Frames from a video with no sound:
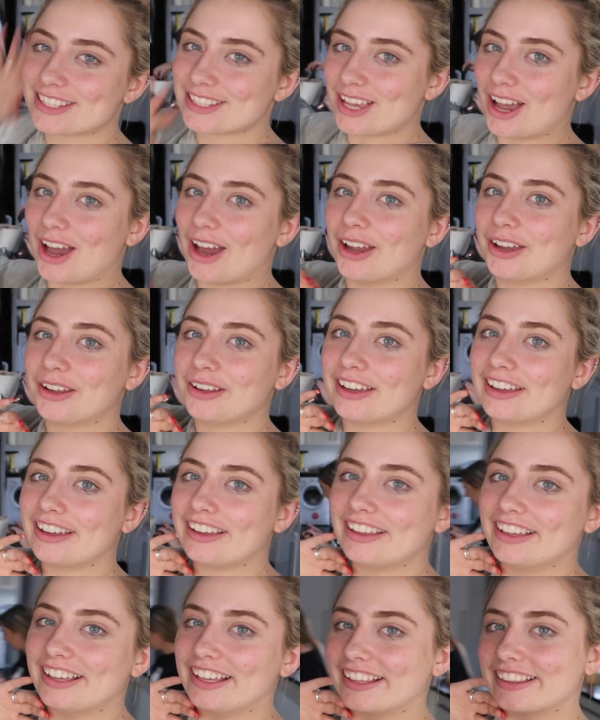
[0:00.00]
So,
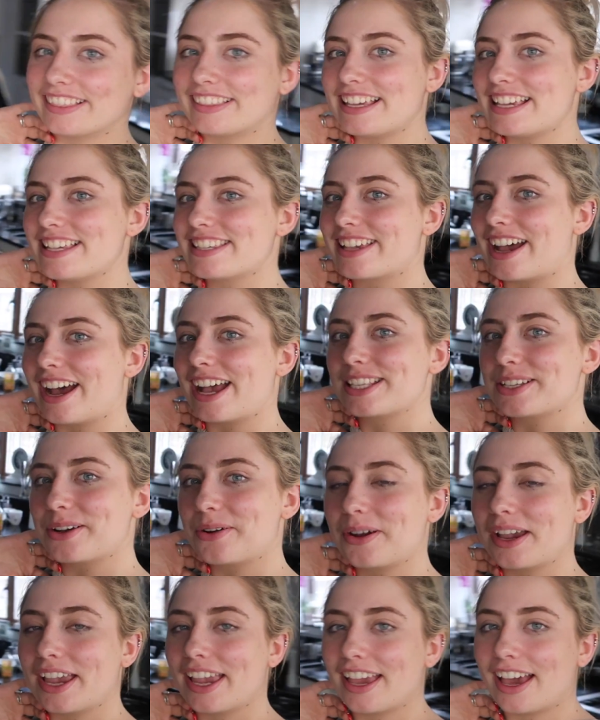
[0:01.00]
these guys are
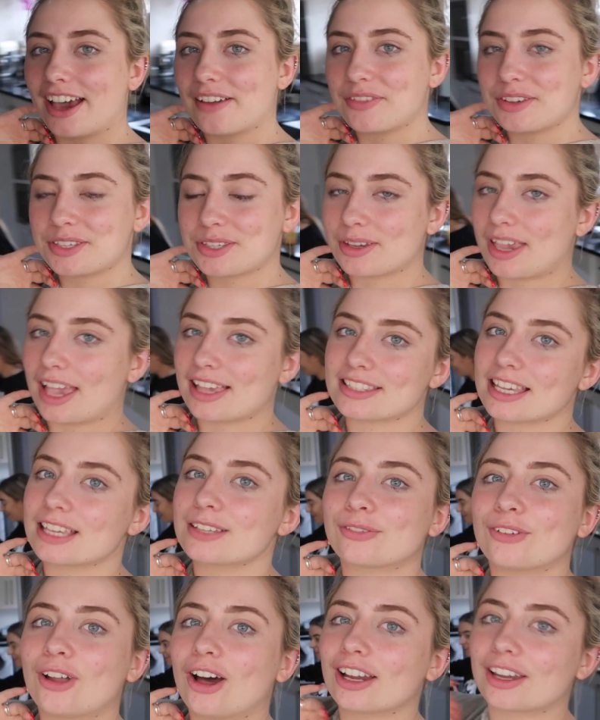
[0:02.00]
all here. If you saw yesterday's
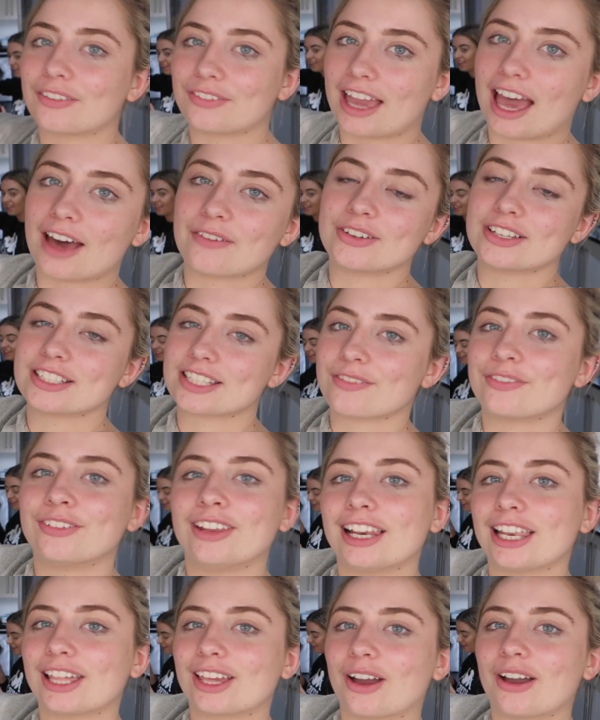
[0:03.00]
vlog, if you haven't,
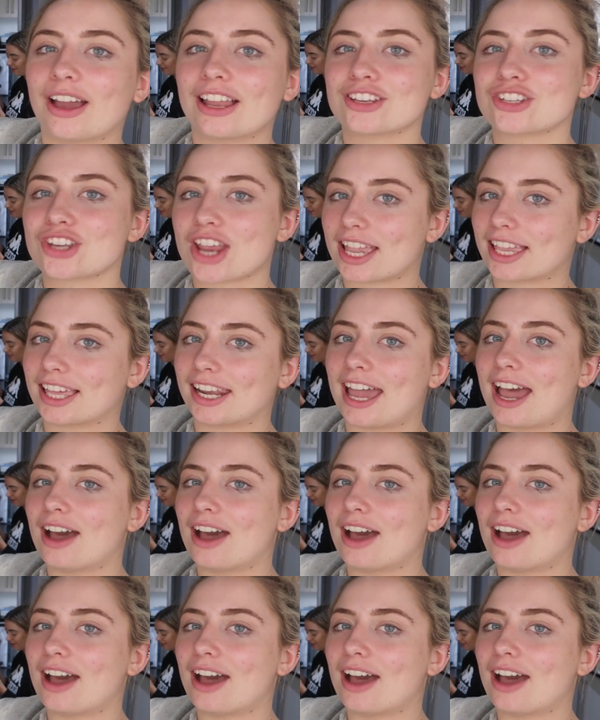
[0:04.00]
definitely go and check it